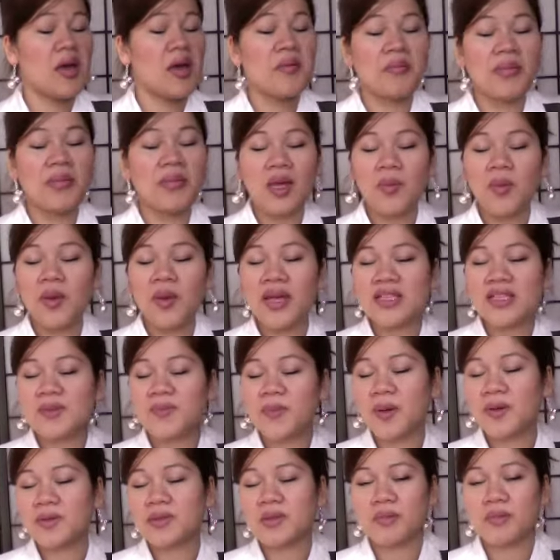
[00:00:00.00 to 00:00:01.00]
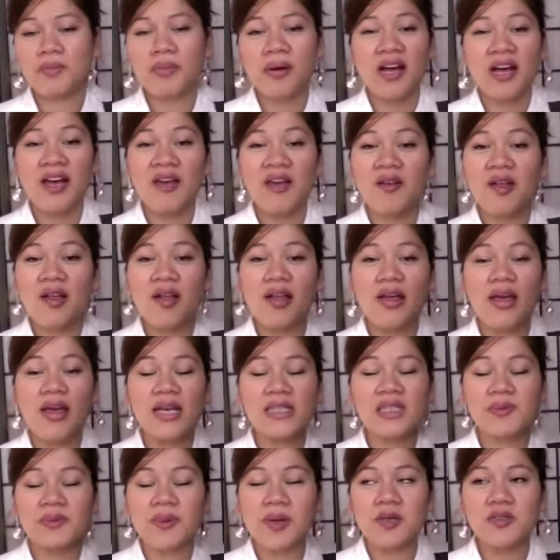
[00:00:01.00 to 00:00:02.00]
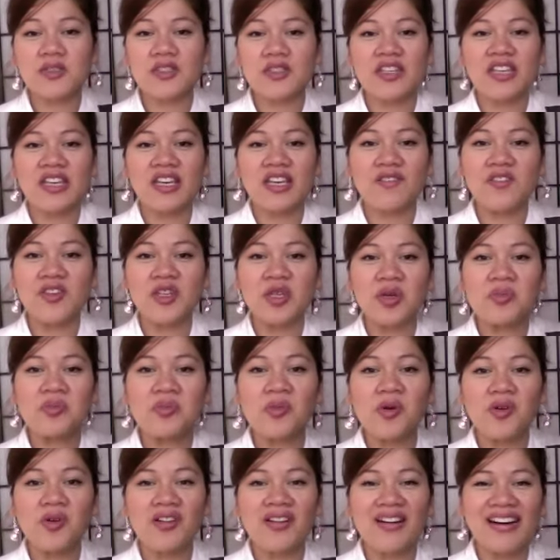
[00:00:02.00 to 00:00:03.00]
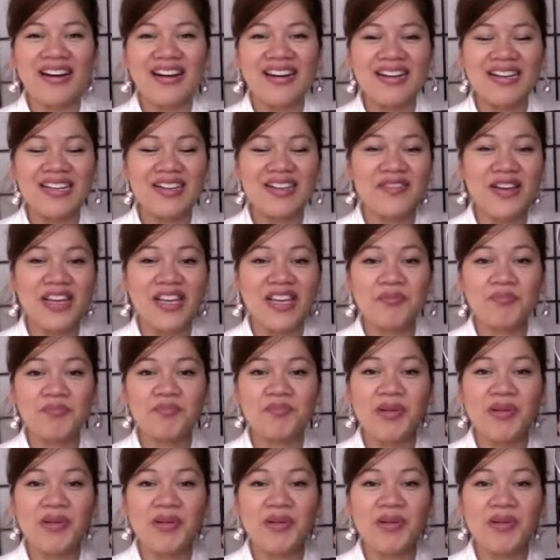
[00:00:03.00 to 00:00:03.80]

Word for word: maybe it's supposed to buy it's supposed to give you more of a